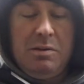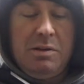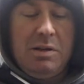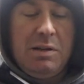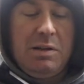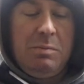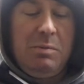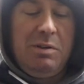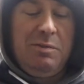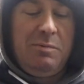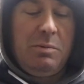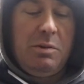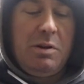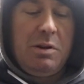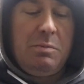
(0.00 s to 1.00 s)
Um, if
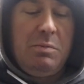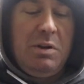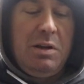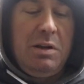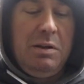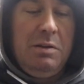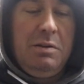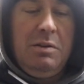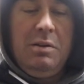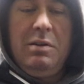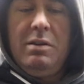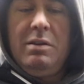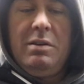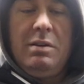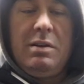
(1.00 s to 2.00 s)
we're gonna be
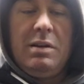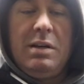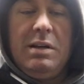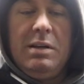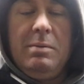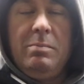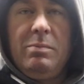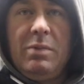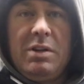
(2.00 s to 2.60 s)
Um,